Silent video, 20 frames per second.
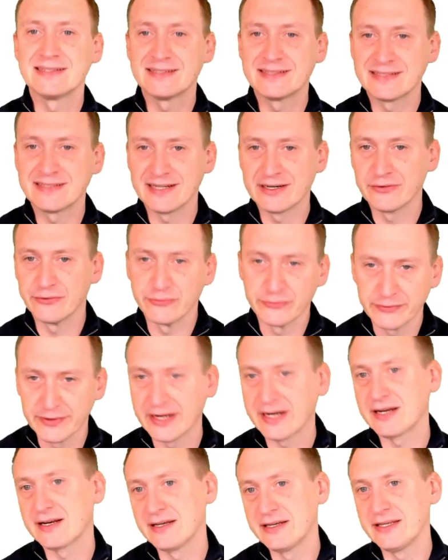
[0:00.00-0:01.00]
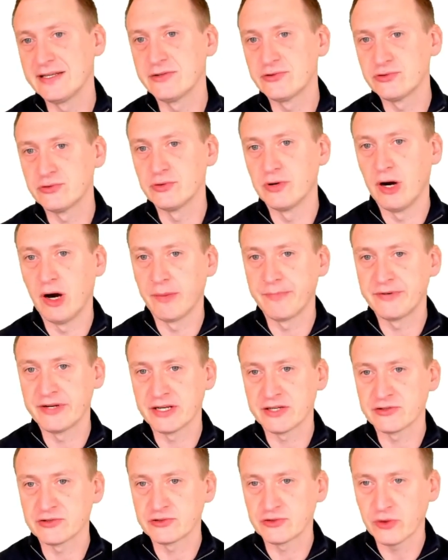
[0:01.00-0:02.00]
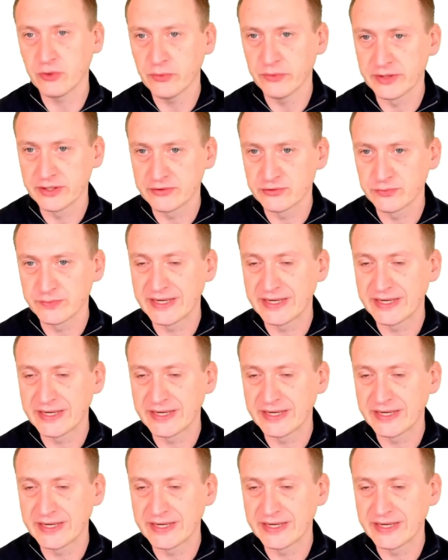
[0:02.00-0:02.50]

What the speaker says: directly to object storage.